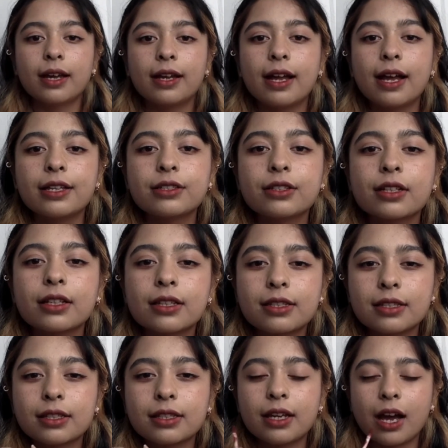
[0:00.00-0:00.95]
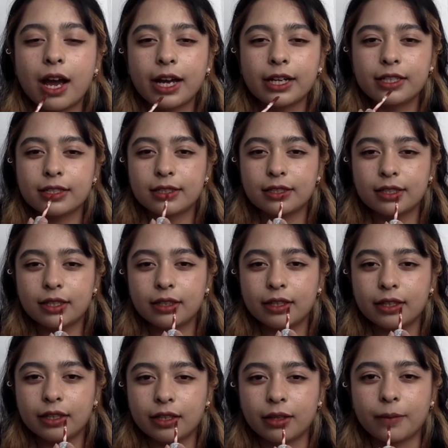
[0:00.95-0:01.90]
As you can see, I just did
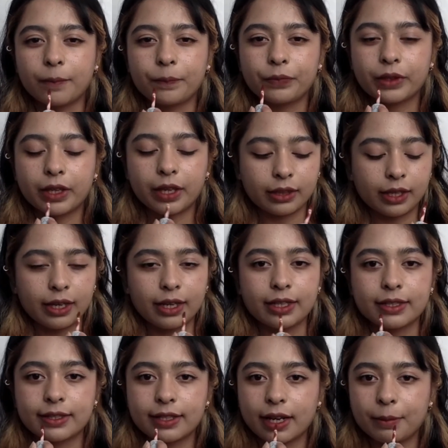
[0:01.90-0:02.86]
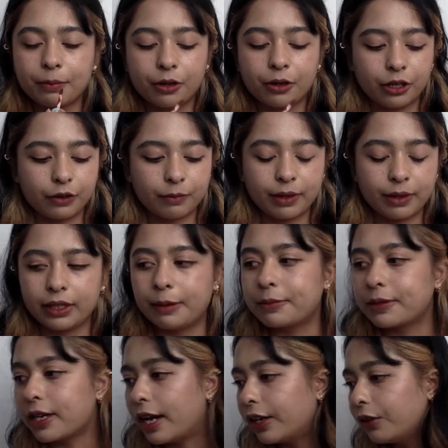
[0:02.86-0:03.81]
the inside part of my
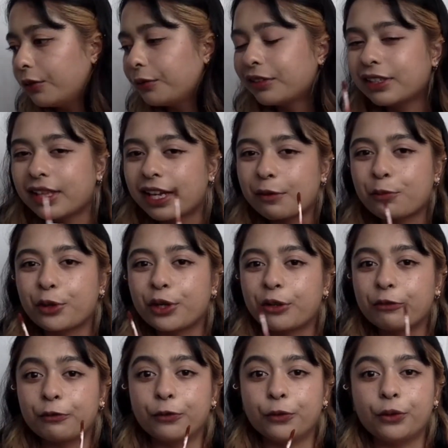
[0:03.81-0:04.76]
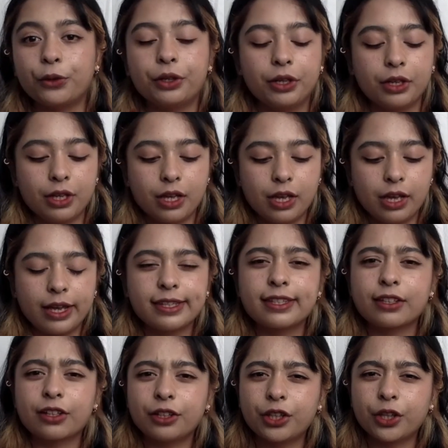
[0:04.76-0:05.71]
lips. I don't really like putting full. Is
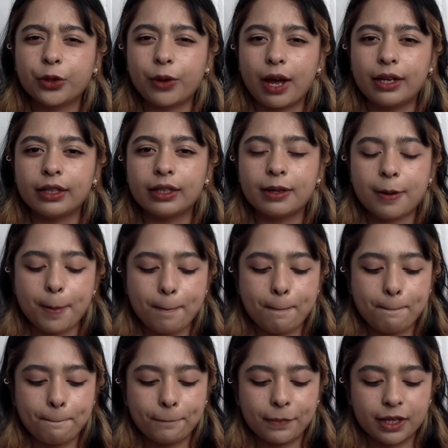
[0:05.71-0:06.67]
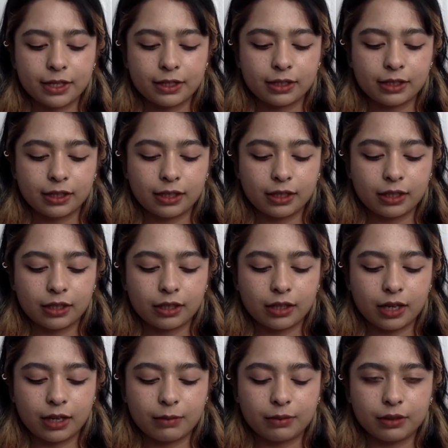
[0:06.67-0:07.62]
it called the granite? Is that?
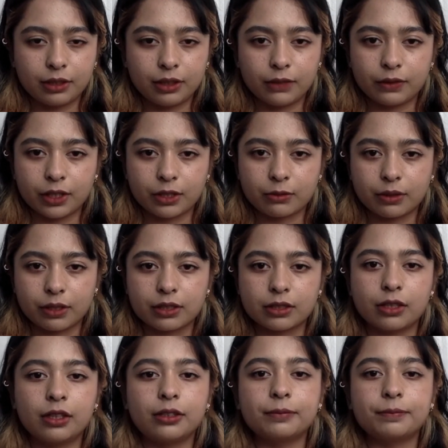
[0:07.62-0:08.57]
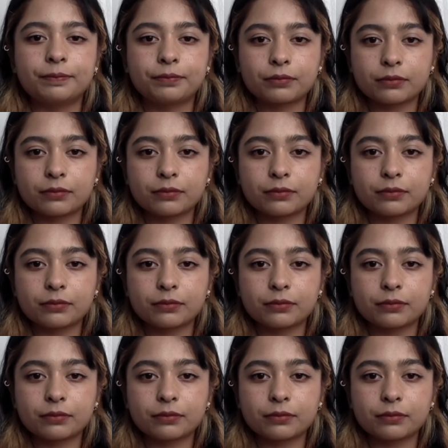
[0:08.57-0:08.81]
I believe that's what it's called.